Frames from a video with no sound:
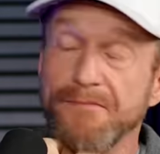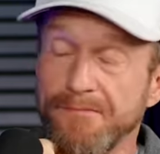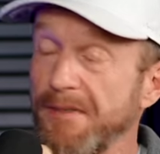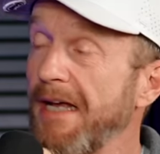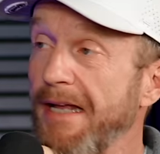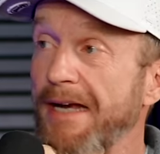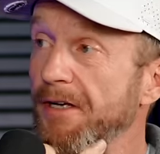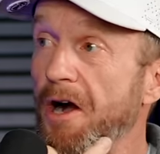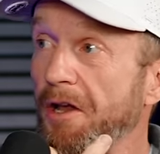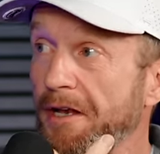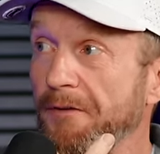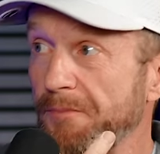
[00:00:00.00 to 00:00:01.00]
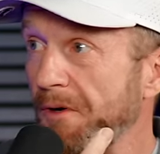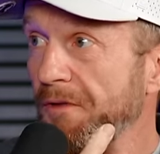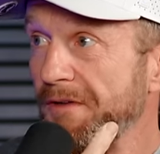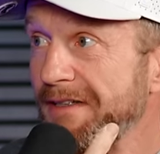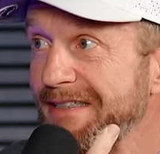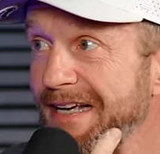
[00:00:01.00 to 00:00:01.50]
Ben and Collin have
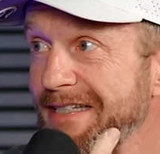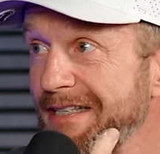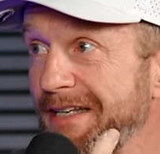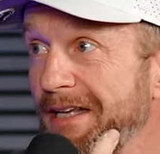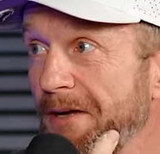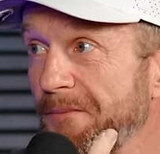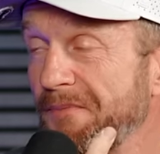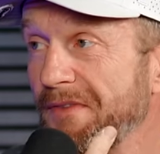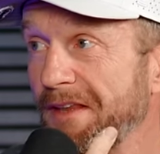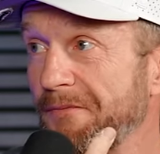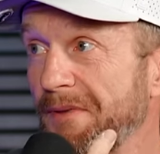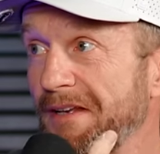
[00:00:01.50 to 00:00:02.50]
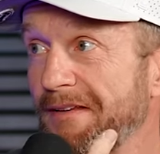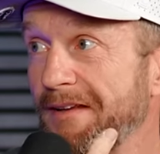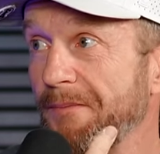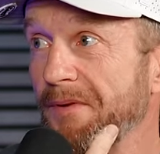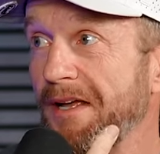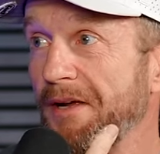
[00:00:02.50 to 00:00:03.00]
both tested them. They've been
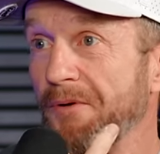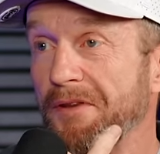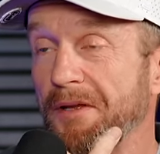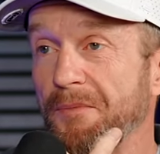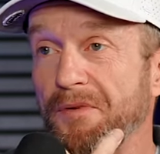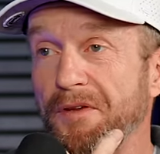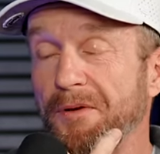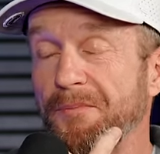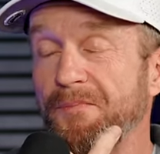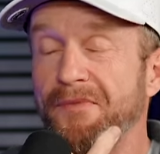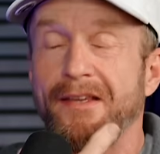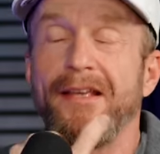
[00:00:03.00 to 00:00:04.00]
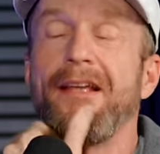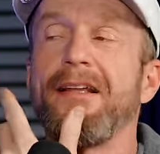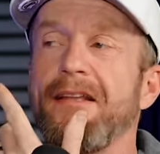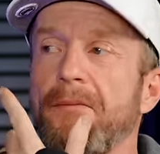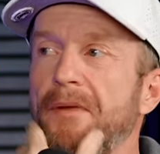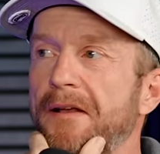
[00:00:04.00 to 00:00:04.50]
seeing playing with them. So
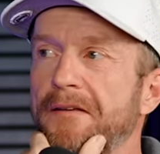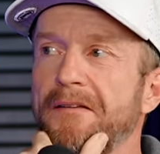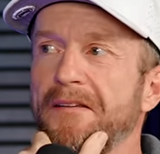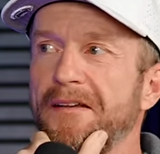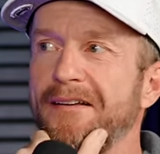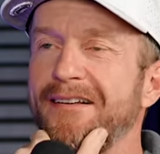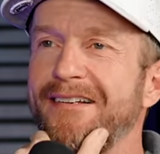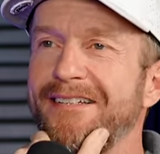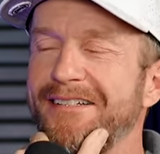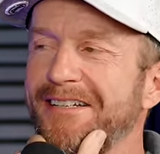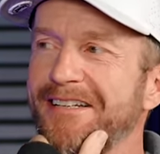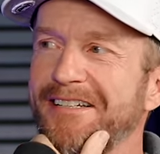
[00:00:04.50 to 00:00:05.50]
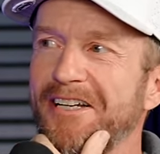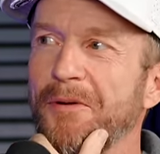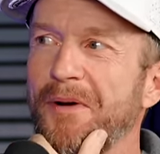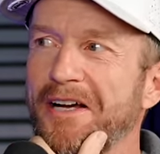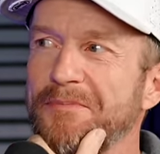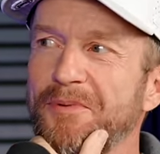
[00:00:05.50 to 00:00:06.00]
that means that the
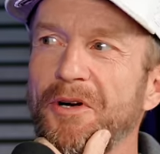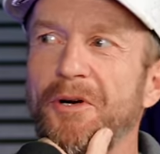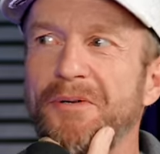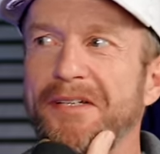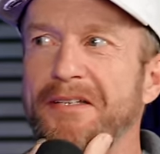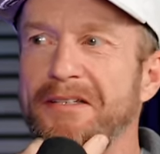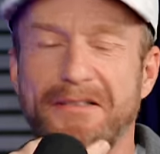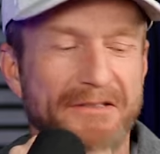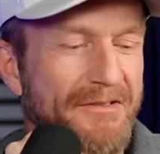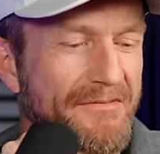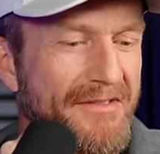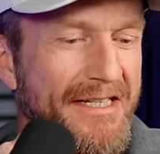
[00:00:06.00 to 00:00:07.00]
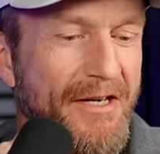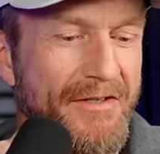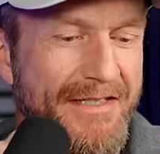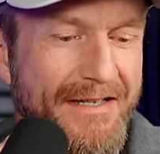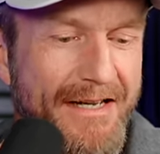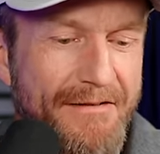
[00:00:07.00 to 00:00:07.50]
Gearbox Pro is here
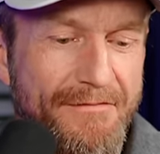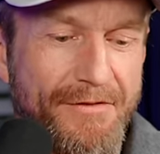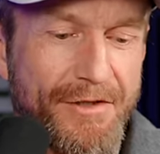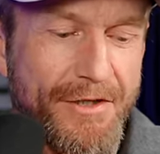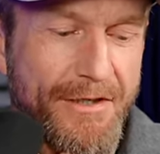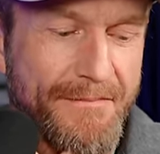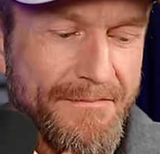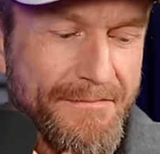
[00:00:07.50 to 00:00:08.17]
to stay for sure.